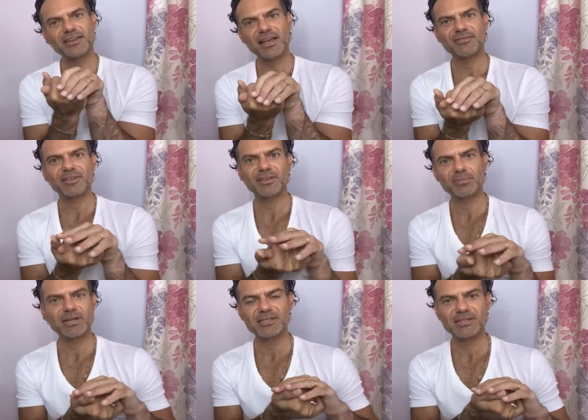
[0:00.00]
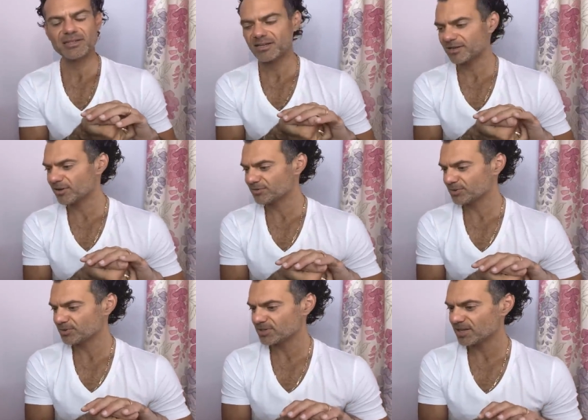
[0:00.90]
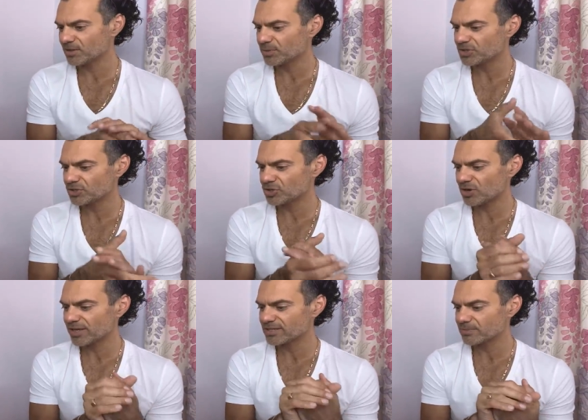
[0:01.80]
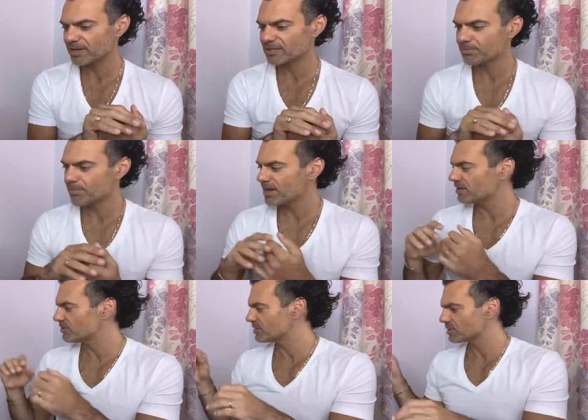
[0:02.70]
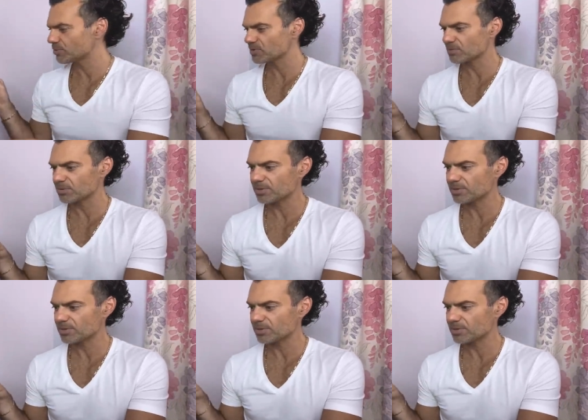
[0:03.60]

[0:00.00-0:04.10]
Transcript: having a pleasant Sunday afternoon together, we should try and smell as many of these as possible.